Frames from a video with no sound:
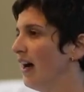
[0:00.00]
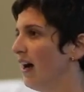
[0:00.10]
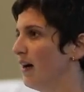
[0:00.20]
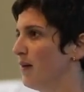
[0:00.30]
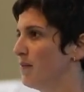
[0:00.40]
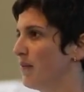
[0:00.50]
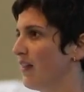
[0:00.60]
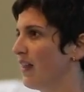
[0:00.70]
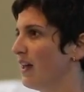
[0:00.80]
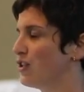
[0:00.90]
Um,
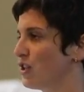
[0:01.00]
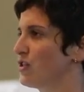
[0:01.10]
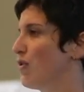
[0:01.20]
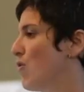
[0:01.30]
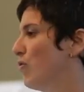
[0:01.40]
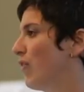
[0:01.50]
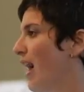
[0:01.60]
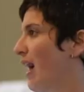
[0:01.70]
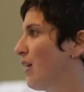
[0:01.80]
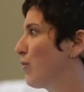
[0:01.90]
that they just know
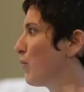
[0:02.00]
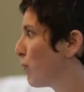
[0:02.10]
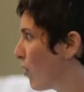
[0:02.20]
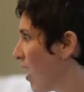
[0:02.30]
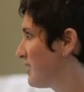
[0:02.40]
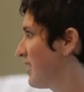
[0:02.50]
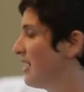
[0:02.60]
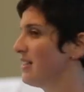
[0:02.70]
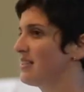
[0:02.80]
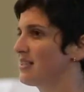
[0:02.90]
that through
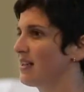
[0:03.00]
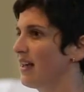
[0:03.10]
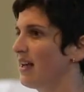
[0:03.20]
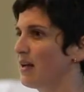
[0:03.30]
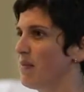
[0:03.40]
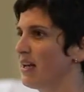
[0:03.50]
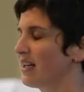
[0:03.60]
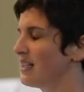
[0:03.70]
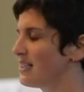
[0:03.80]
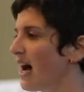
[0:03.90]
process they can make
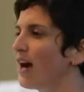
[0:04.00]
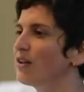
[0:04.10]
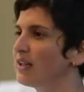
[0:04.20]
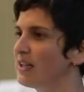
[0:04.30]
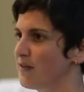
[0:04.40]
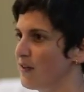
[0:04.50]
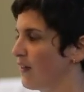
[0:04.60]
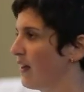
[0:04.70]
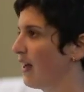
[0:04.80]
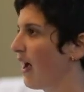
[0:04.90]
an entirely
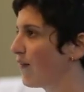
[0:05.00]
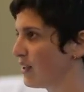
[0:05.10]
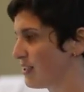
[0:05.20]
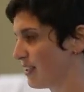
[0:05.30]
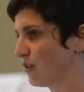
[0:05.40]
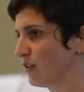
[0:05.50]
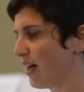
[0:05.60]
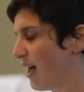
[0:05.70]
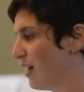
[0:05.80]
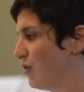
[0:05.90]
different thing every single
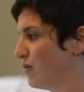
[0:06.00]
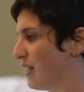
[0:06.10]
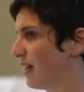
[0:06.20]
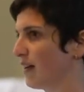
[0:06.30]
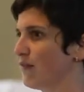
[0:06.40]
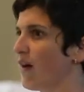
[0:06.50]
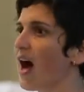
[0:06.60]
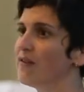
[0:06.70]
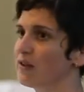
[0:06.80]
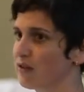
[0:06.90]
day using
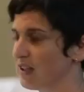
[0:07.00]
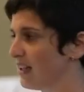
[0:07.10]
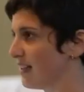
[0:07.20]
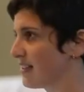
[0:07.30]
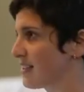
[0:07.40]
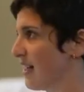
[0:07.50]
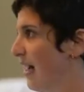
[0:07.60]
five ingredients.